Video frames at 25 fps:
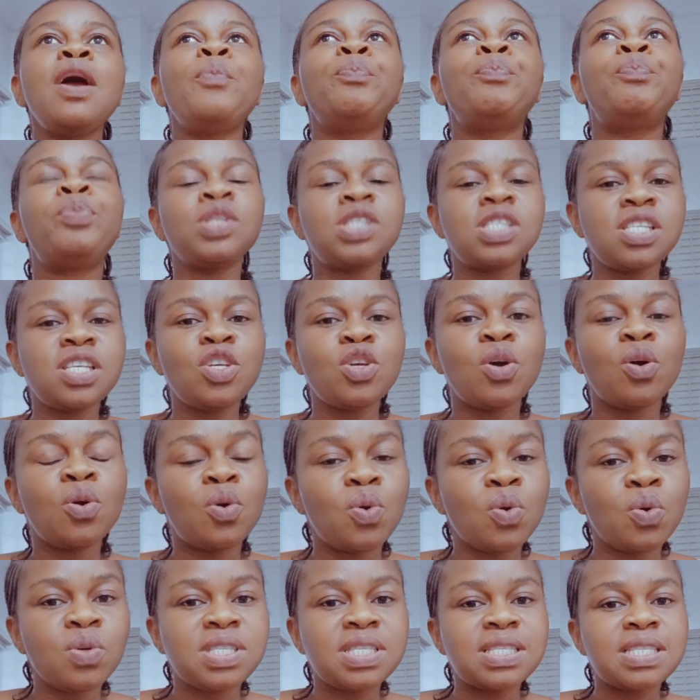putting
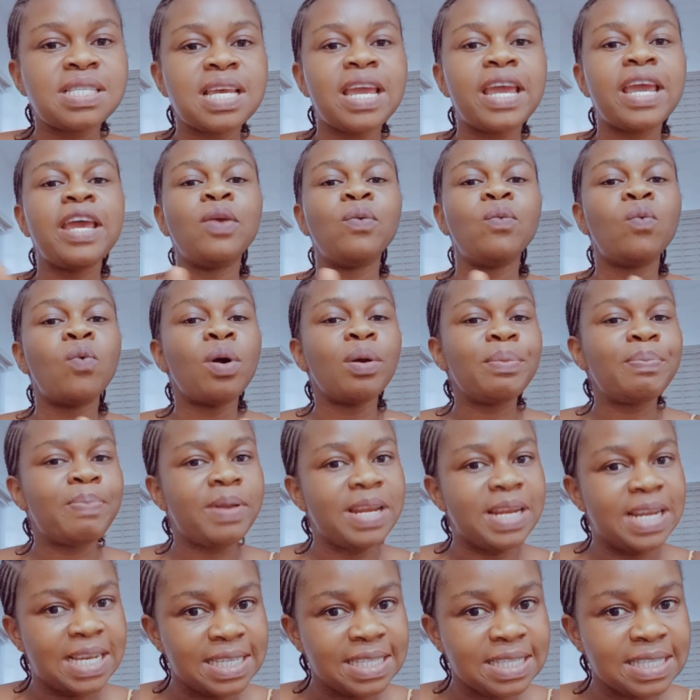your goods in one
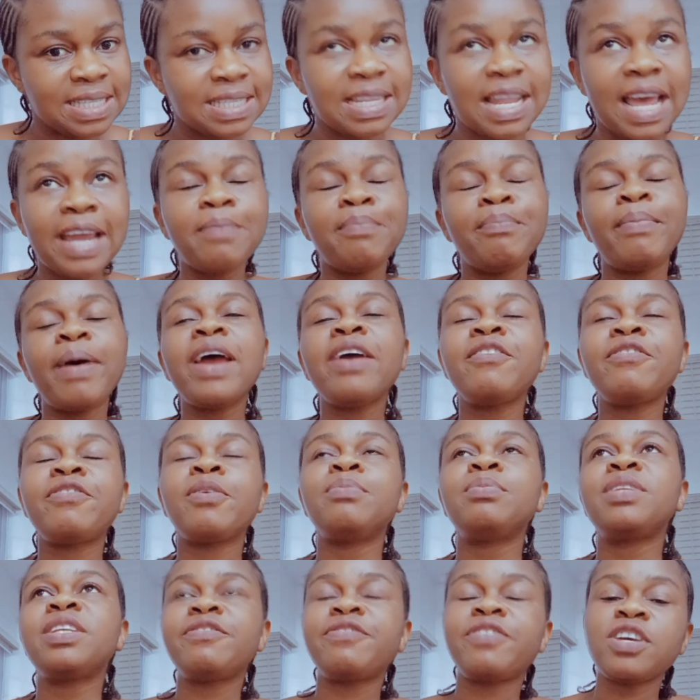place, like buying
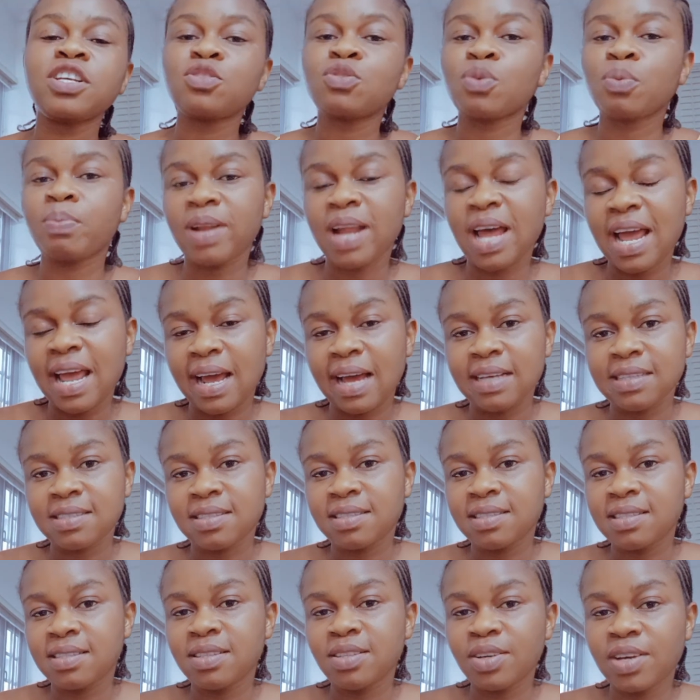from different suppliers.
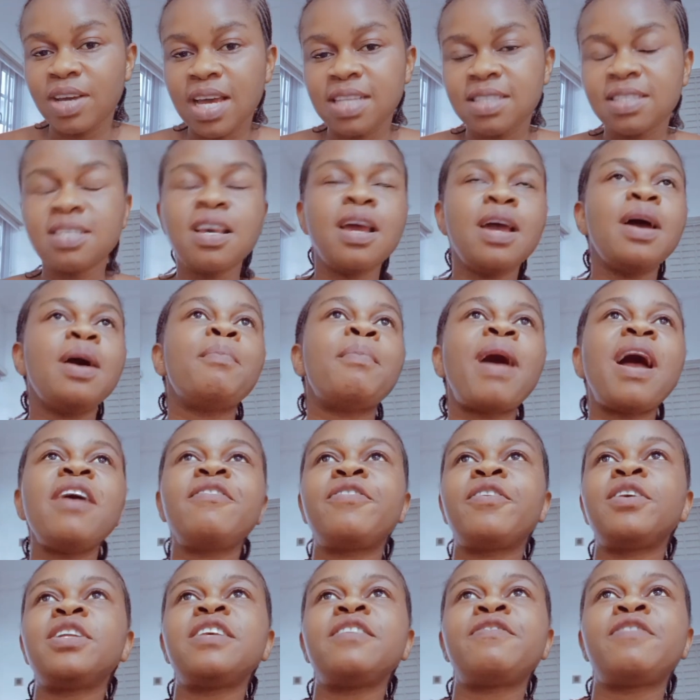You get buying
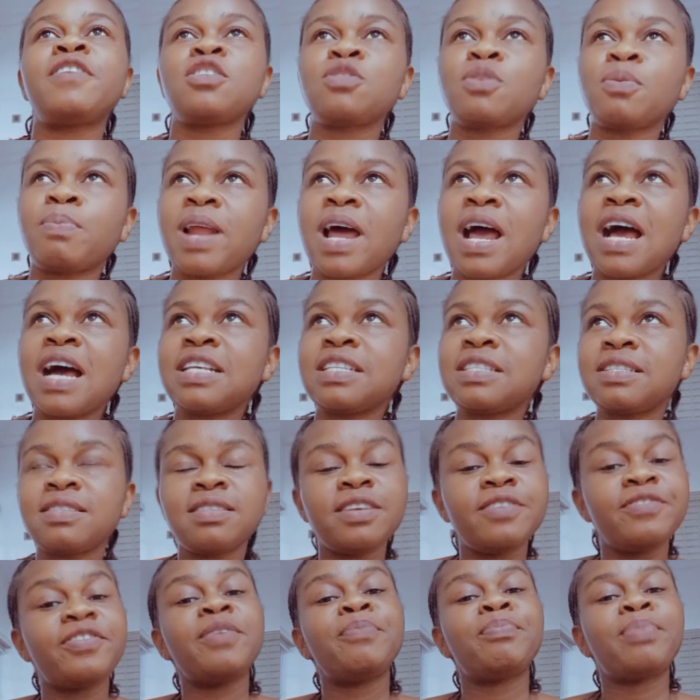from different suppliers,
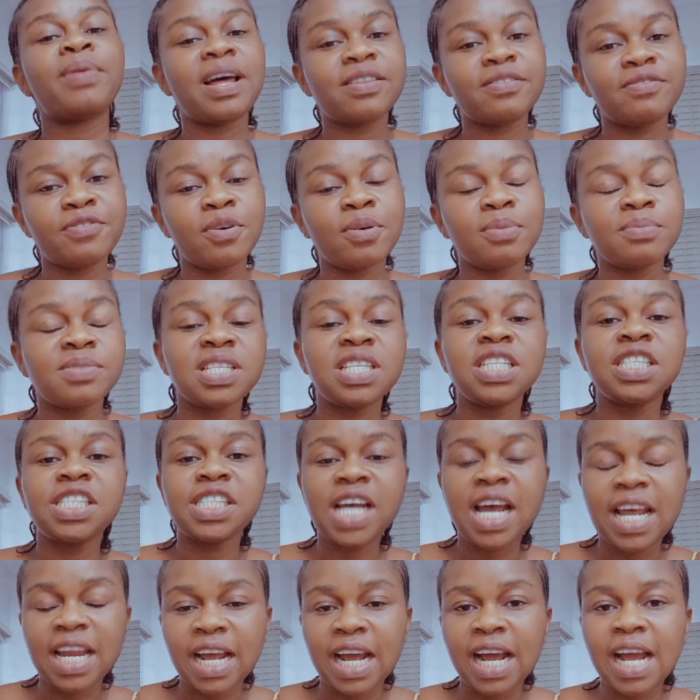different platforms in
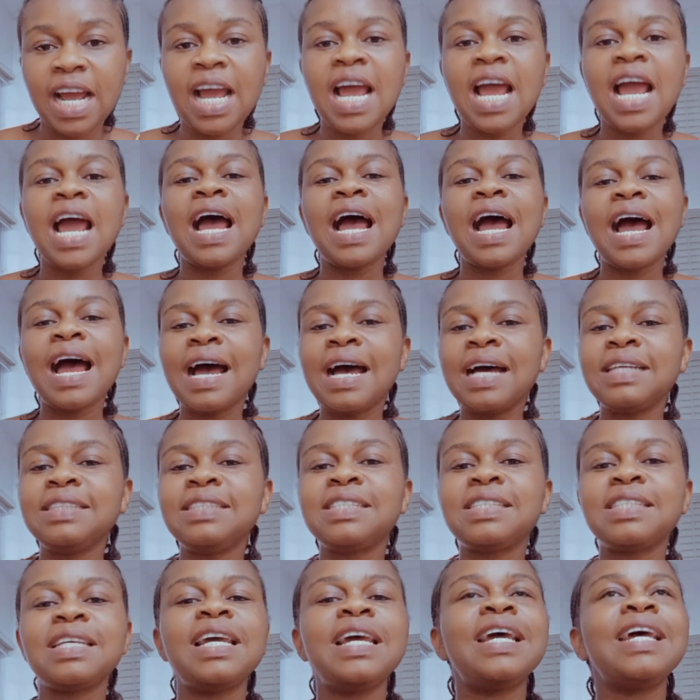China,
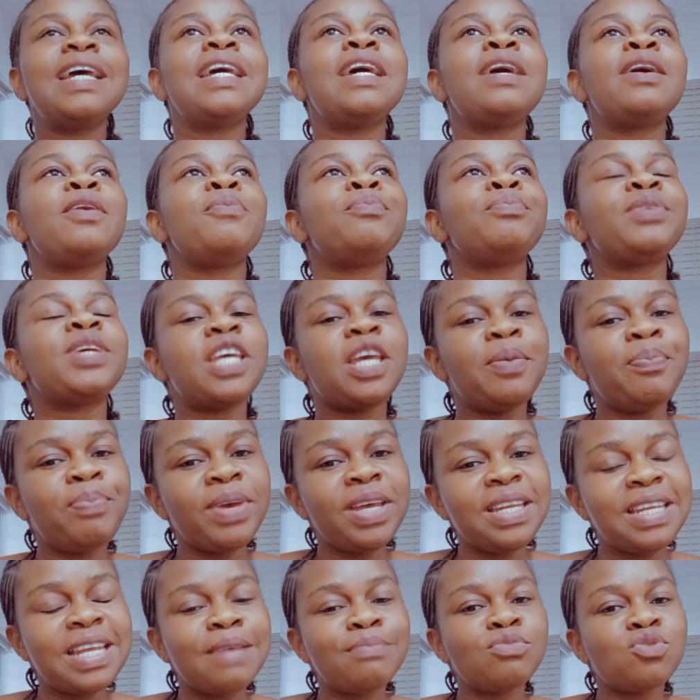and
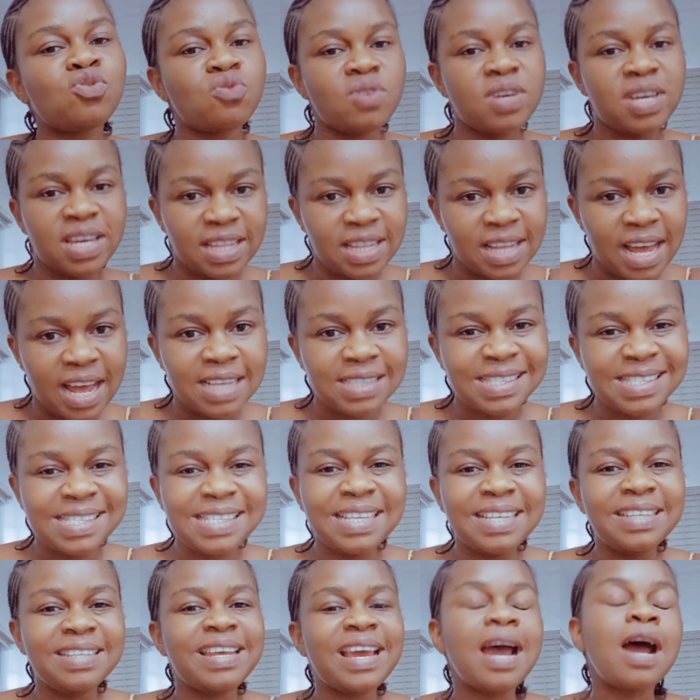keeping them together
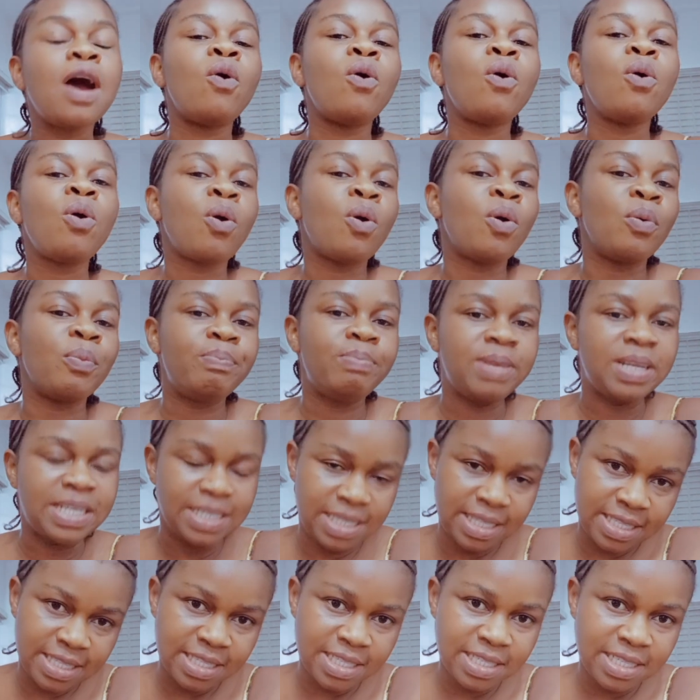till they are all
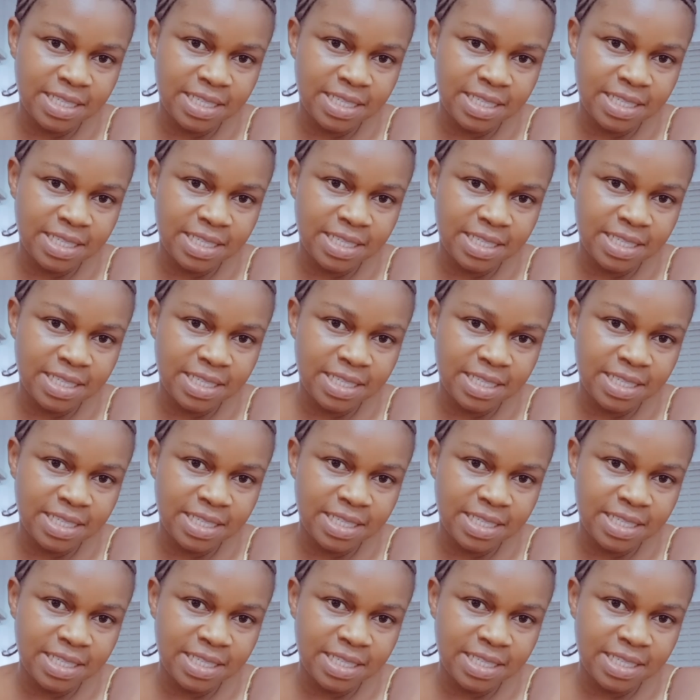complete